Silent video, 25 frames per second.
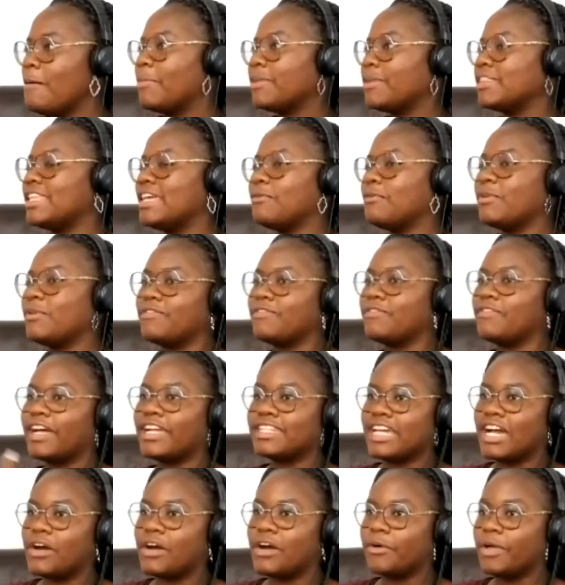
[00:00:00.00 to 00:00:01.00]
But then we
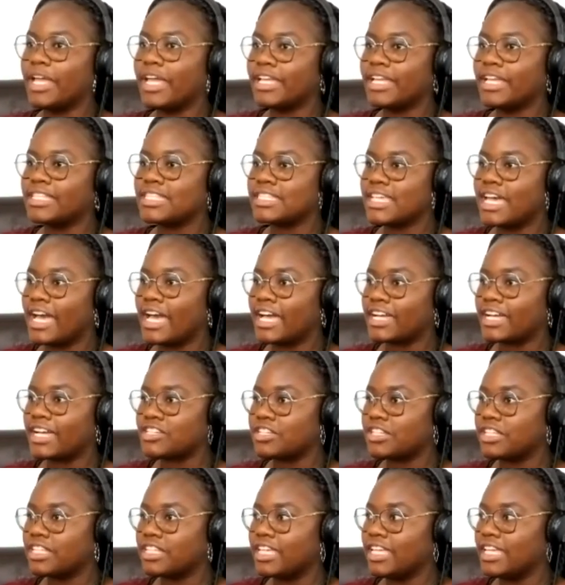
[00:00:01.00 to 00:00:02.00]
find out it's
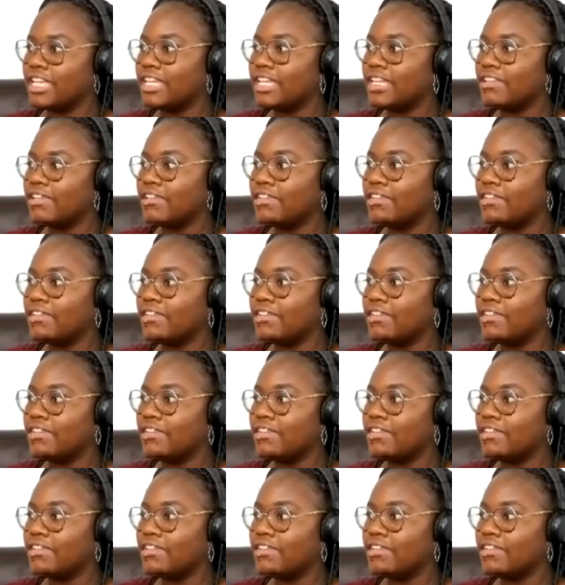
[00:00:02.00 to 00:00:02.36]
actually